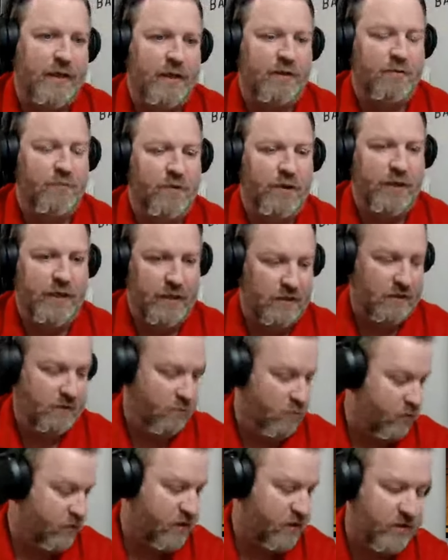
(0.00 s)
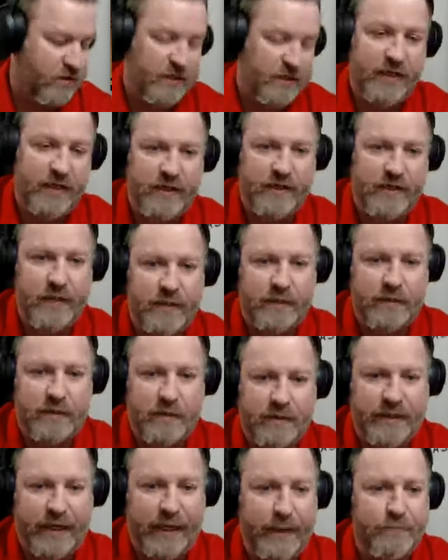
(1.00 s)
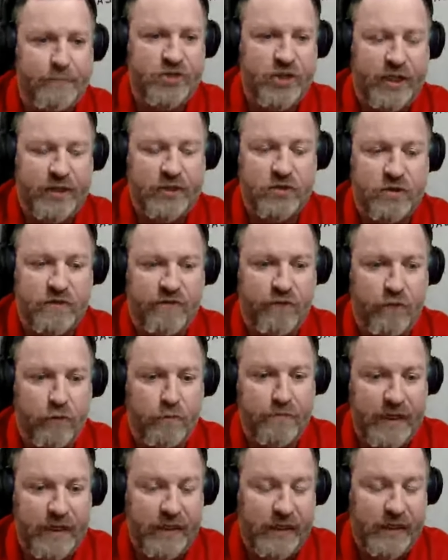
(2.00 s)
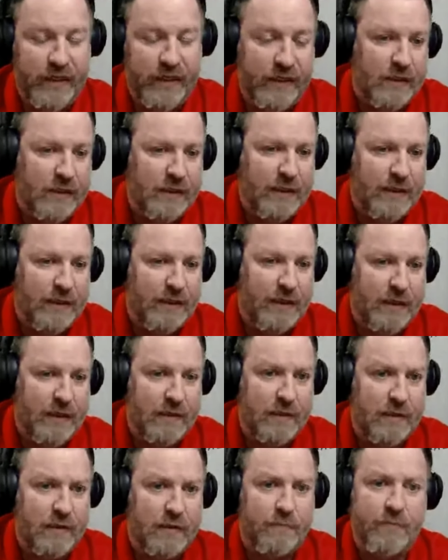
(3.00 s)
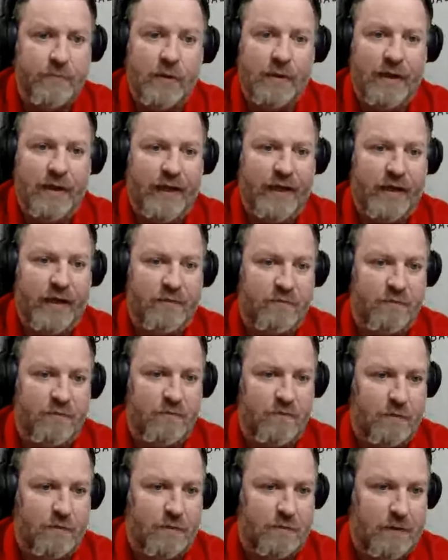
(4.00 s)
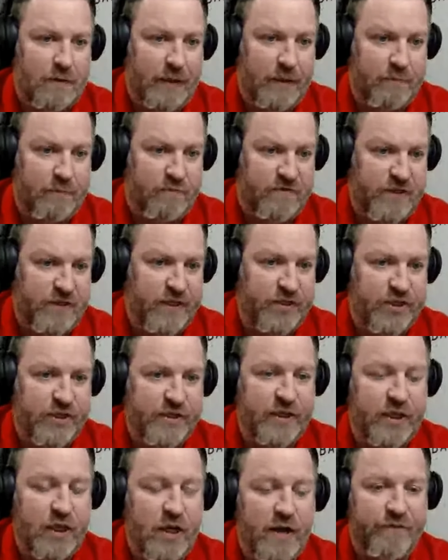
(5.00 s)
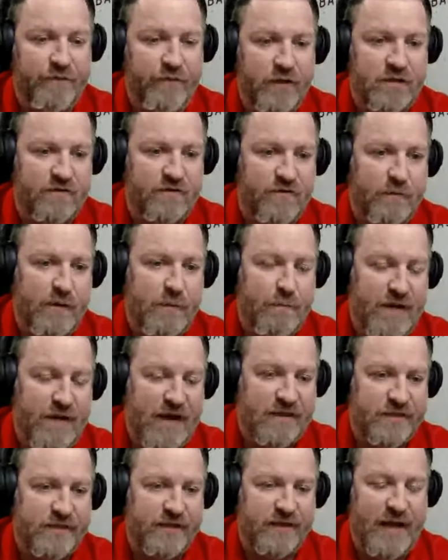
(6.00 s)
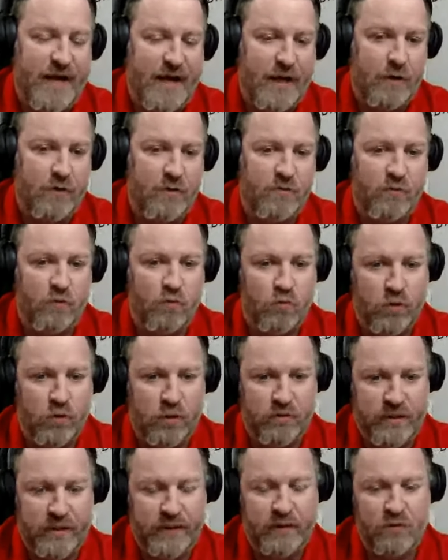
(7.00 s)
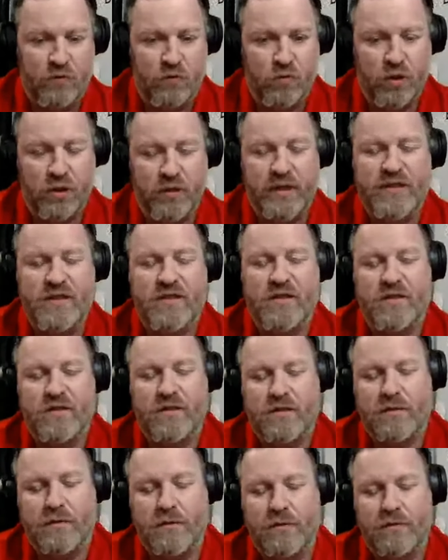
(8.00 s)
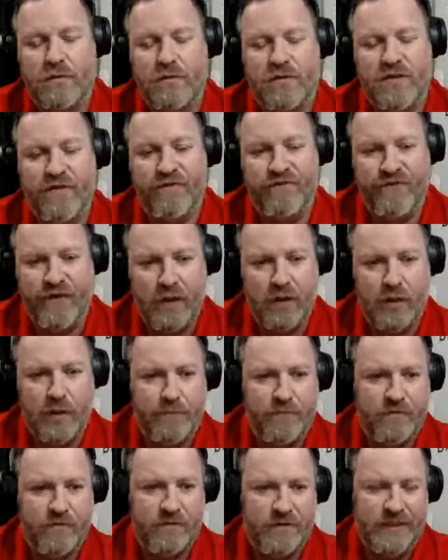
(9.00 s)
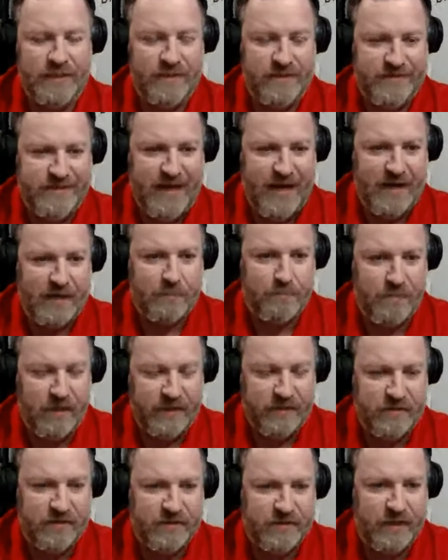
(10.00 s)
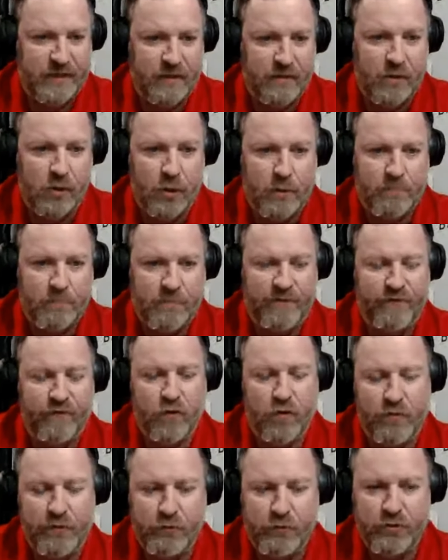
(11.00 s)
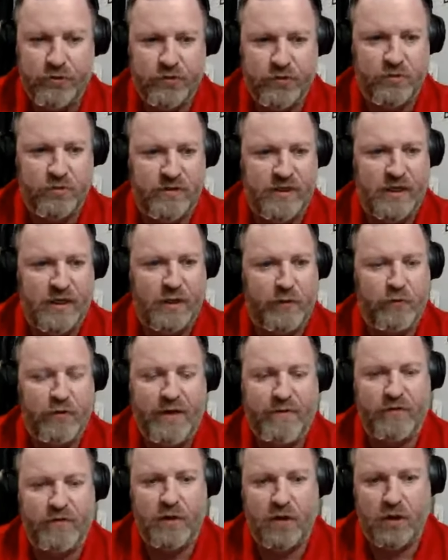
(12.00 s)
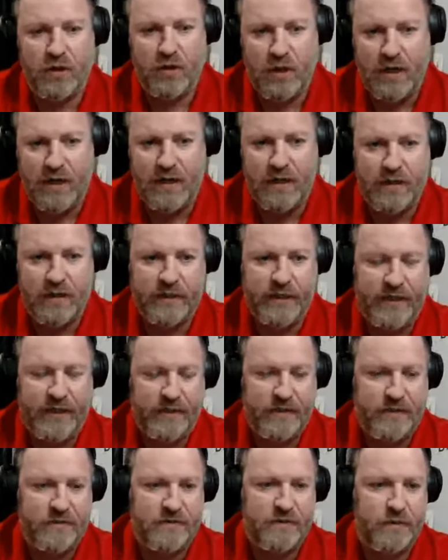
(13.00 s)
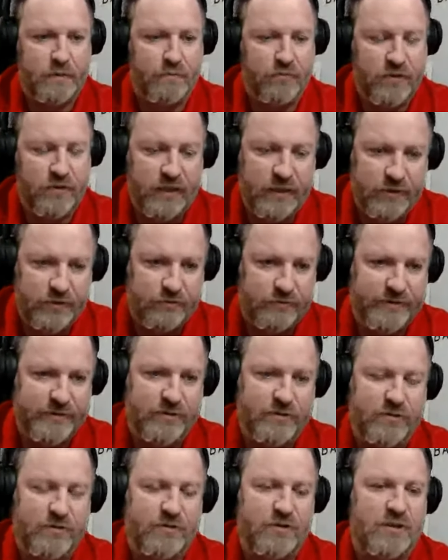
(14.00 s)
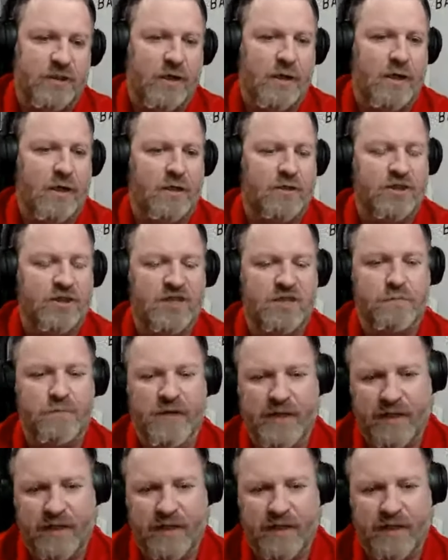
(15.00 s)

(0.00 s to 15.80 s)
it was a game changer for me, and teaching the offense from the basket out really developed the attack mindset. Before we were doing that, we were having a lot of kids in the blood drills just picking the